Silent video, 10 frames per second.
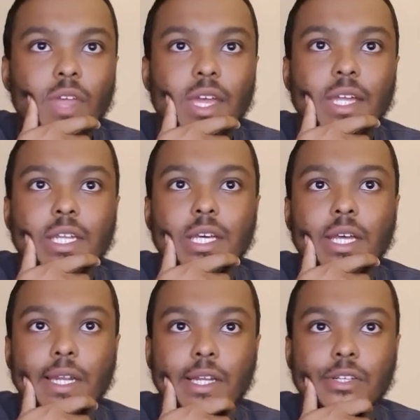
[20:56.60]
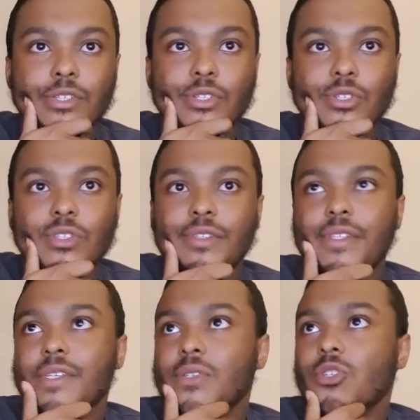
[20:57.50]
and then
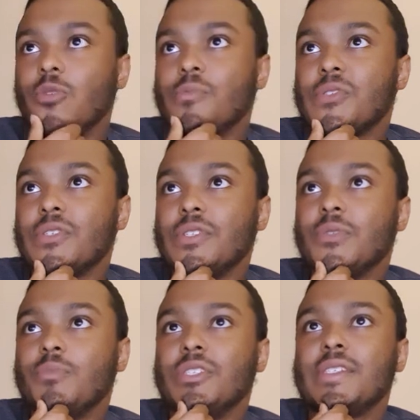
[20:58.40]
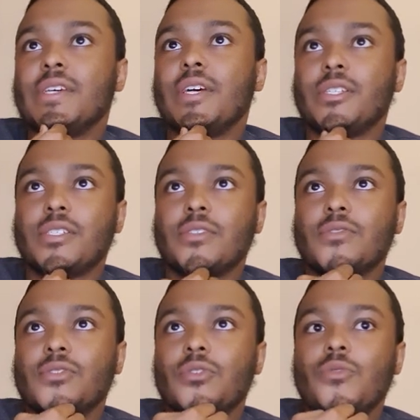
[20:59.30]
these lobes still need to be attached.
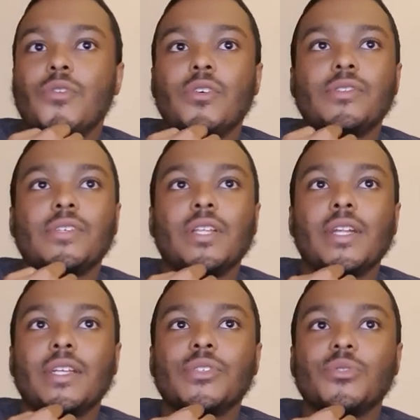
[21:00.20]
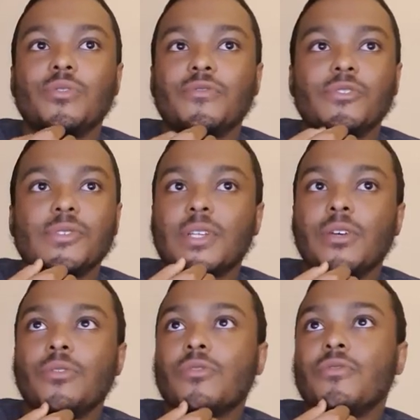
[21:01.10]
So select the surface,
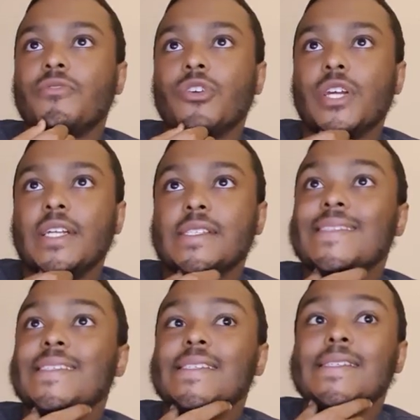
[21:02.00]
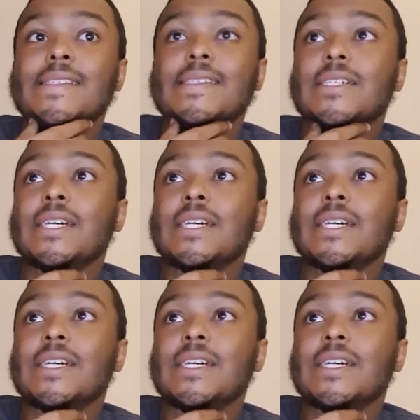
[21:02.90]
click on convert entities,